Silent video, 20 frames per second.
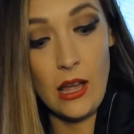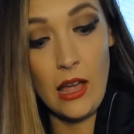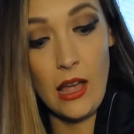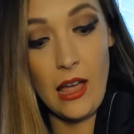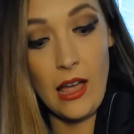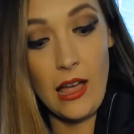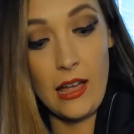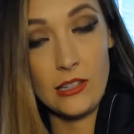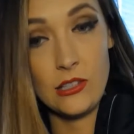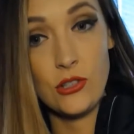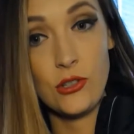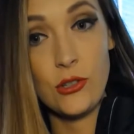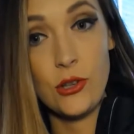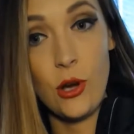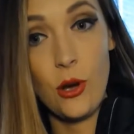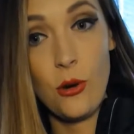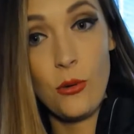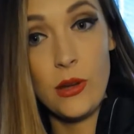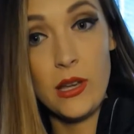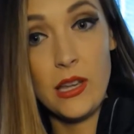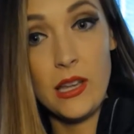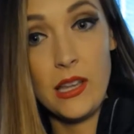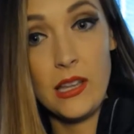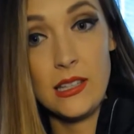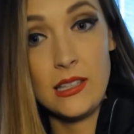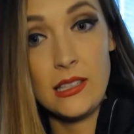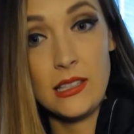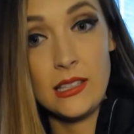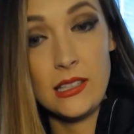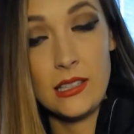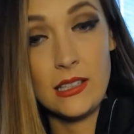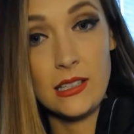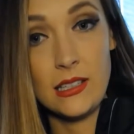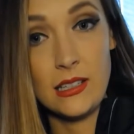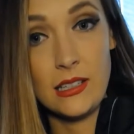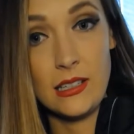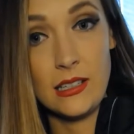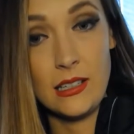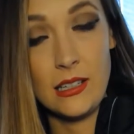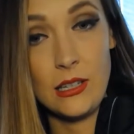And so is
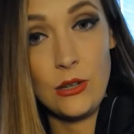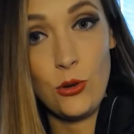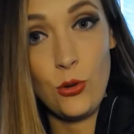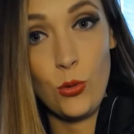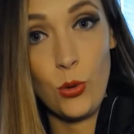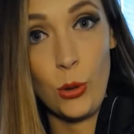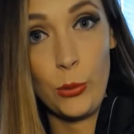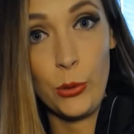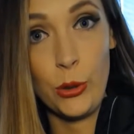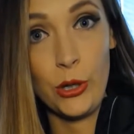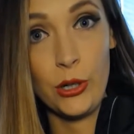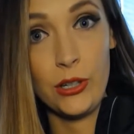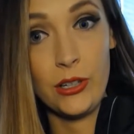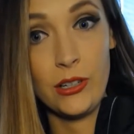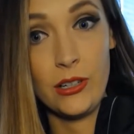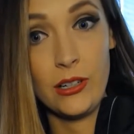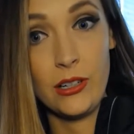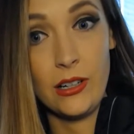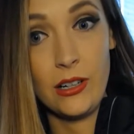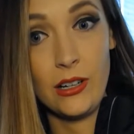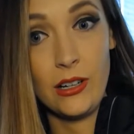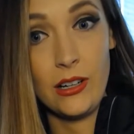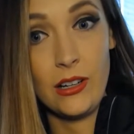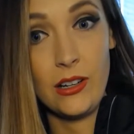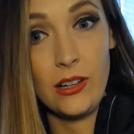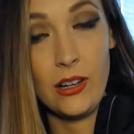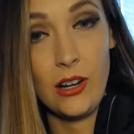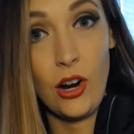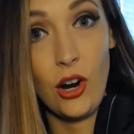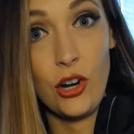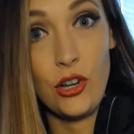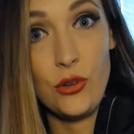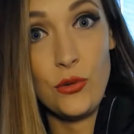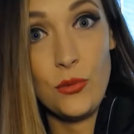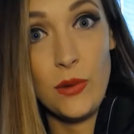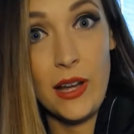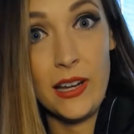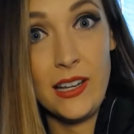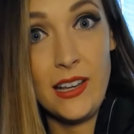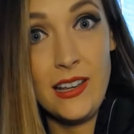Norbert. Are you
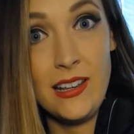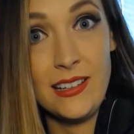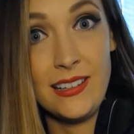ready?